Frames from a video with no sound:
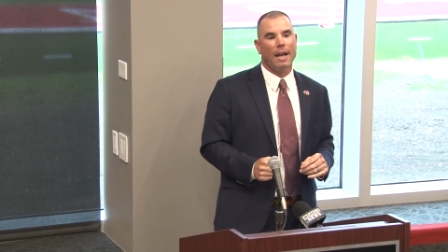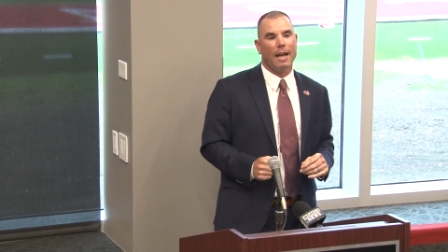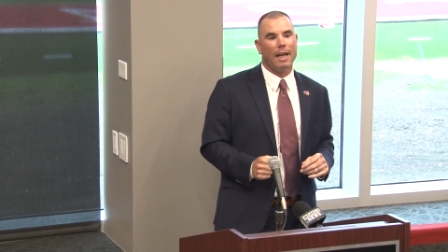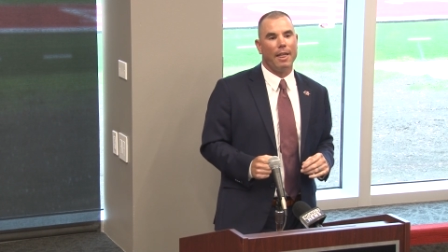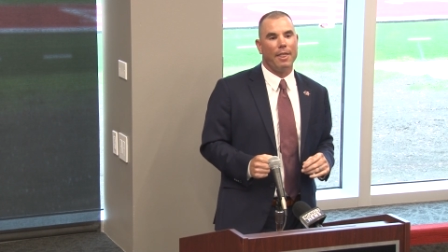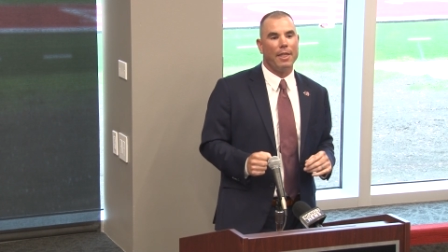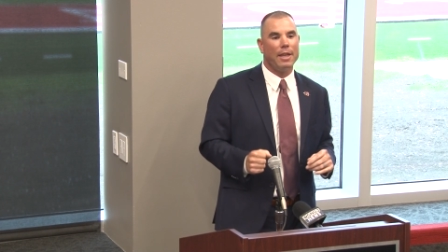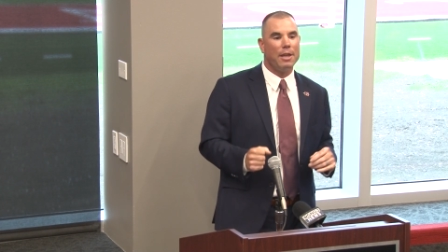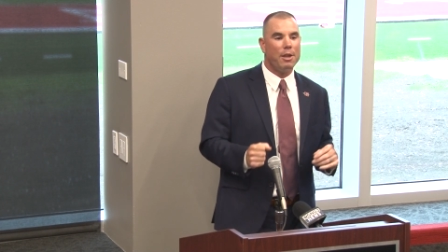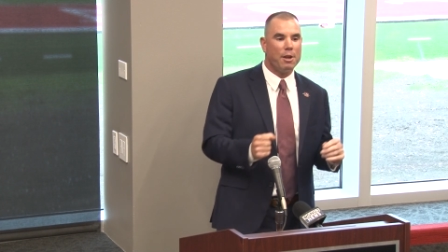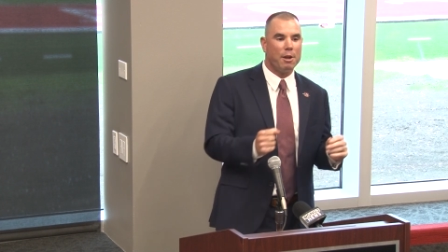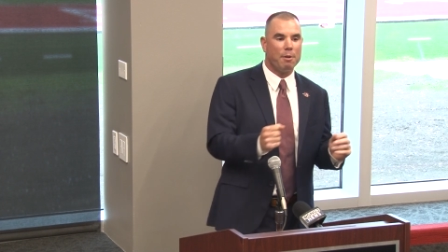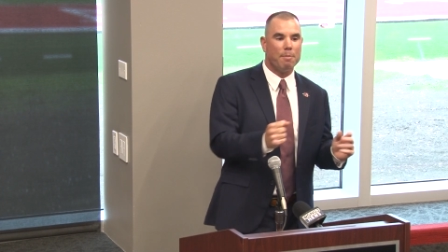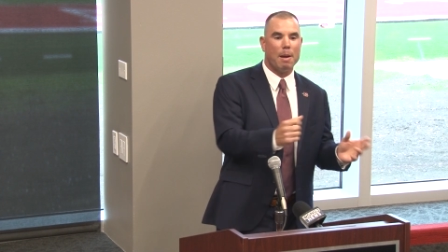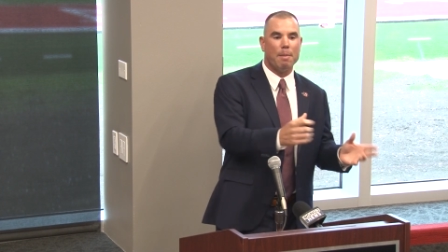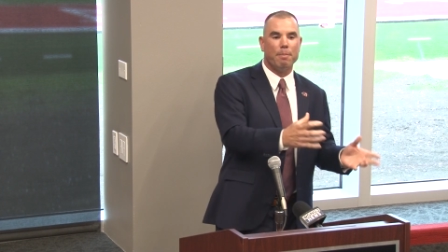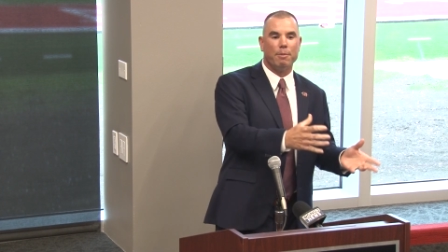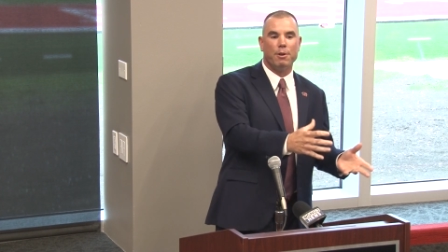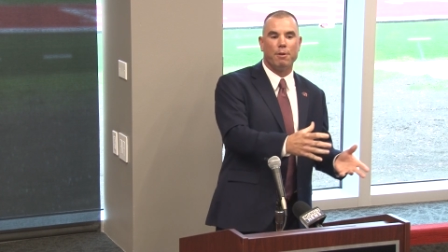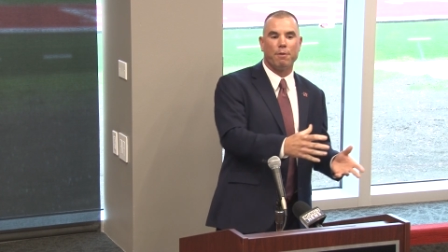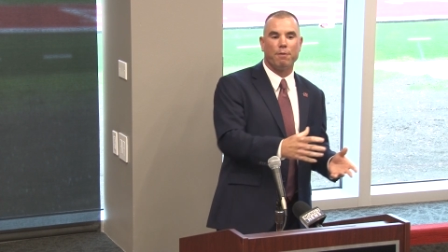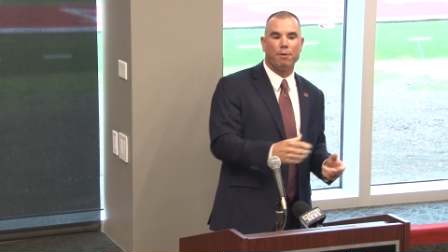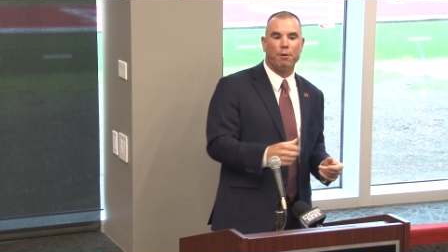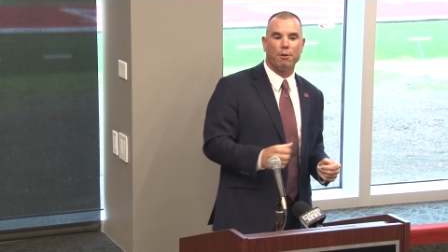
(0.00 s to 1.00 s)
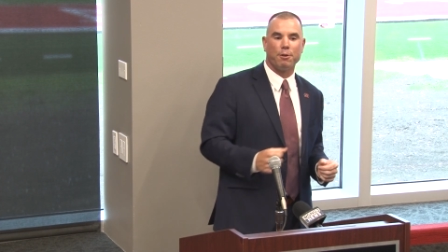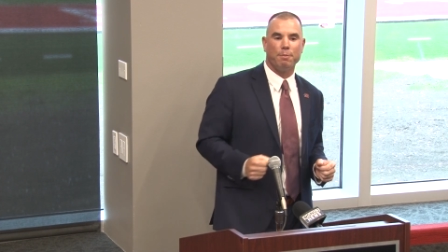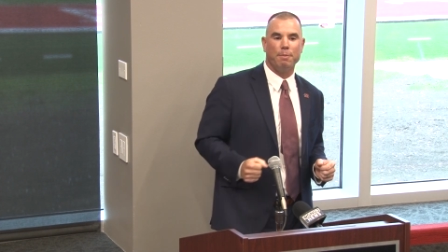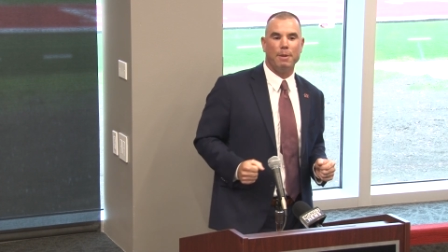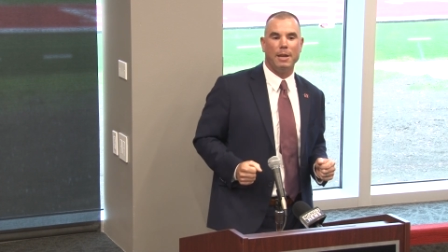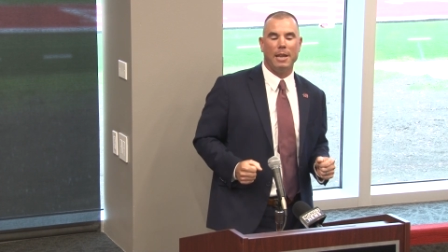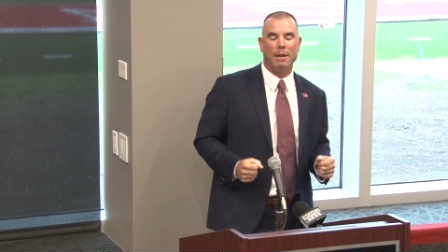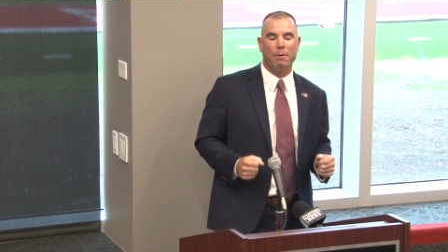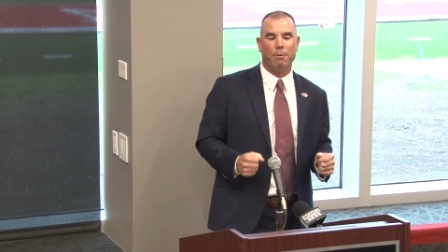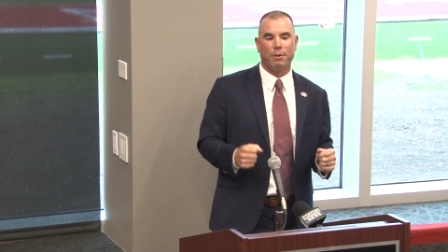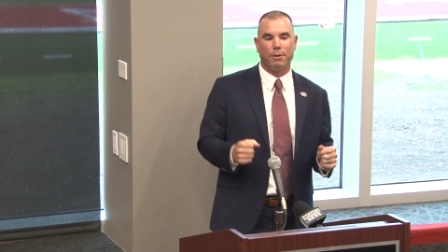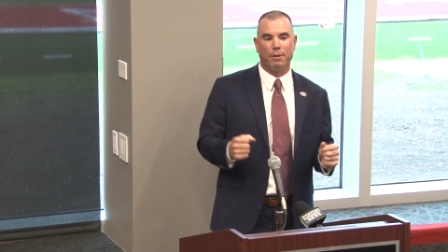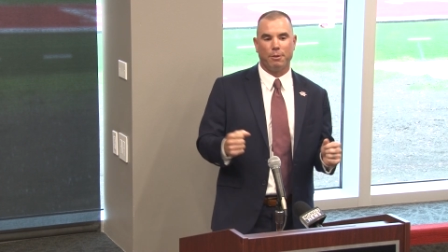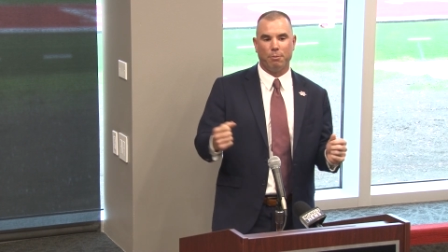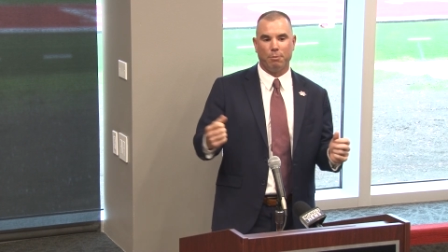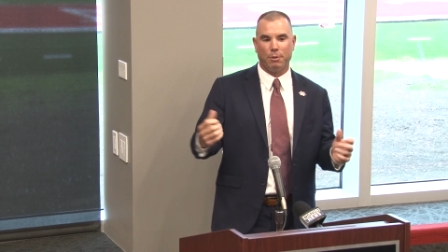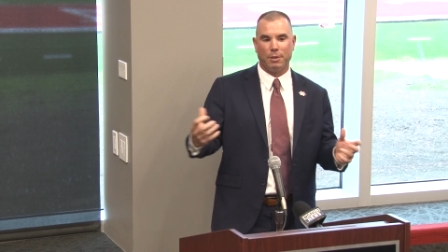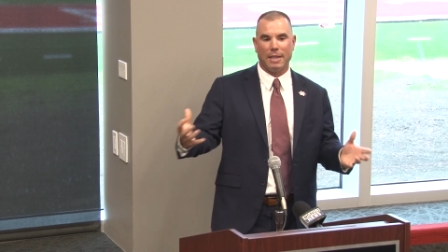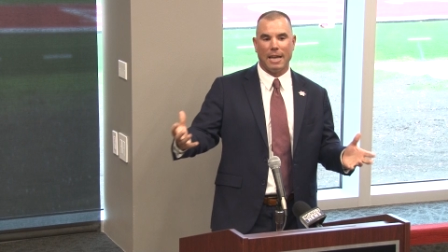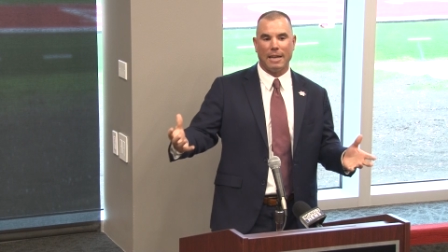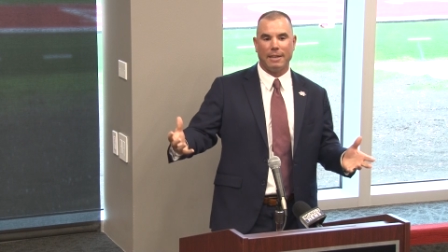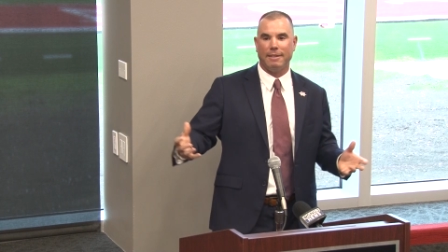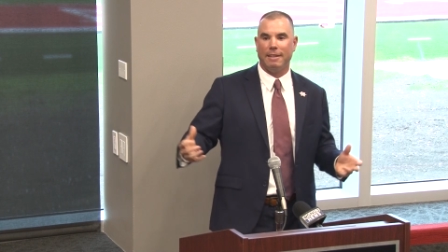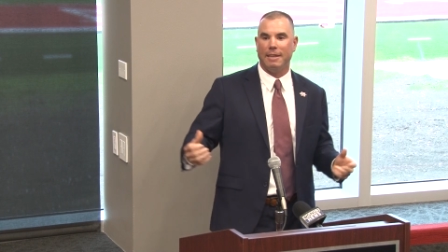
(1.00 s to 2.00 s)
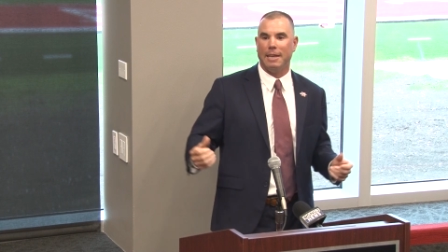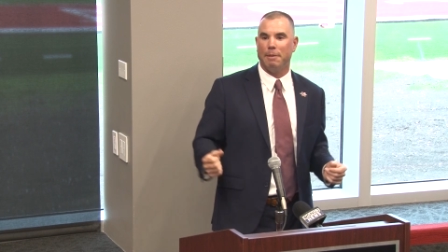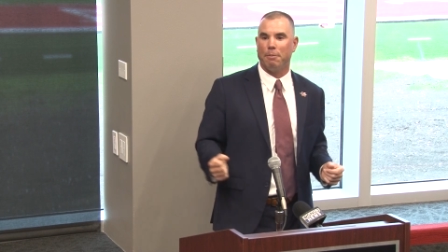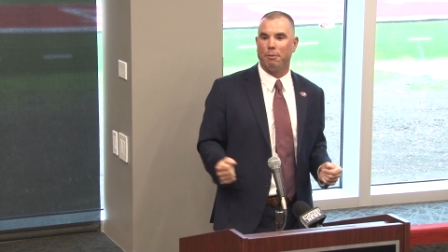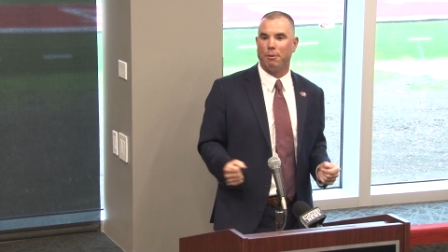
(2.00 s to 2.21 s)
I think you can remember your first meeting with, with that team